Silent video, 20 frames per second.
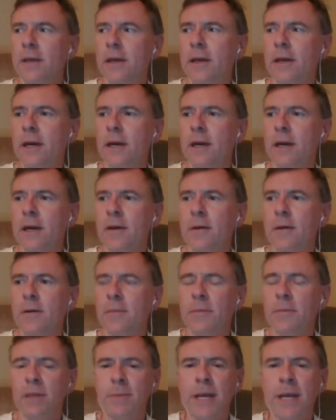
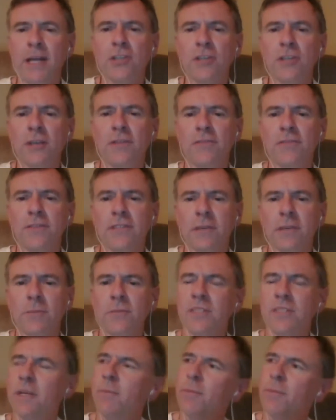But imagine if
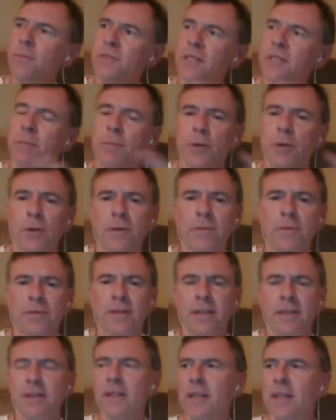some
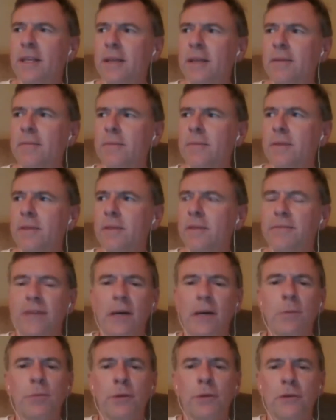perfectly
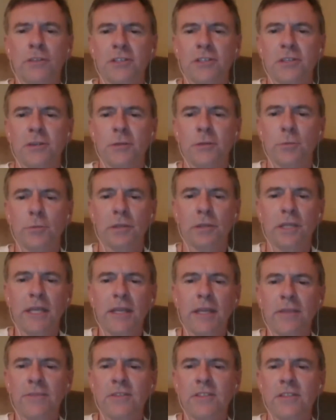devout person who
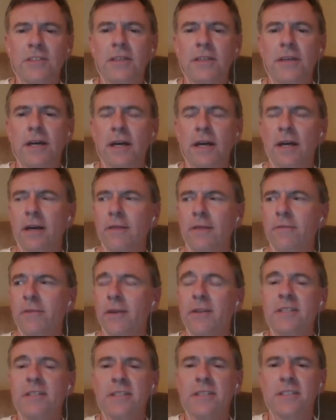believes
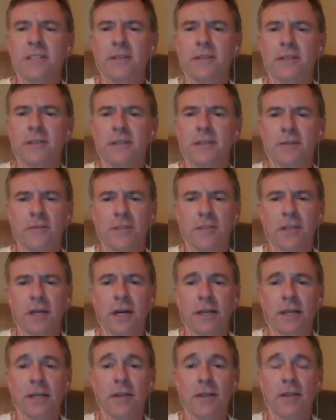very sincerely that there is a
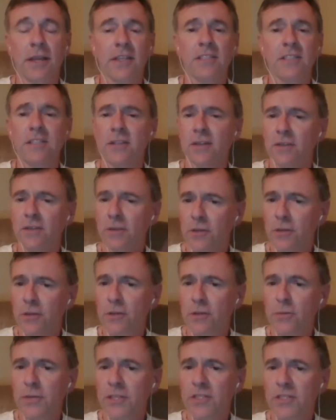God and thinks that there are
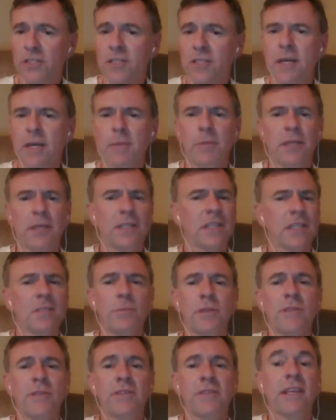good reasons, but
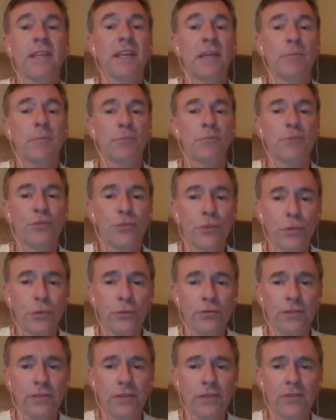doesn't believe that they can
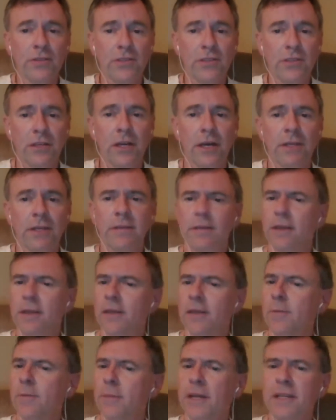prove that there is a God.
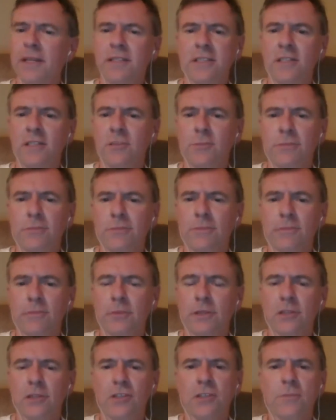And there are many such
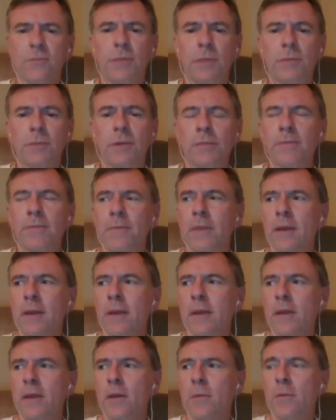religious people.
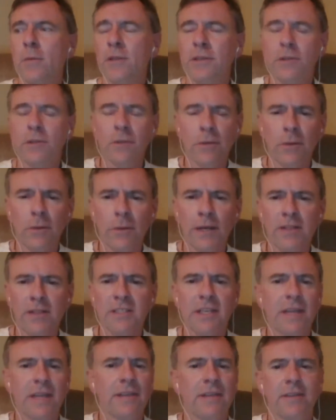Would you go
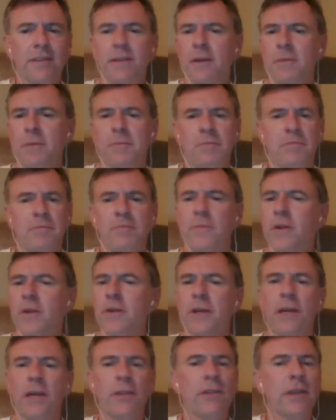around saying that, no,
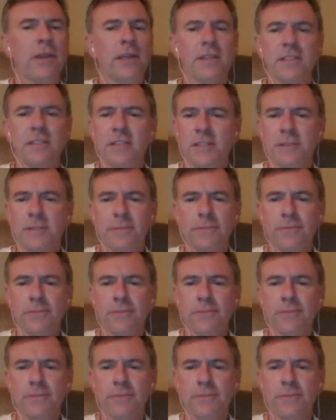they're not theists?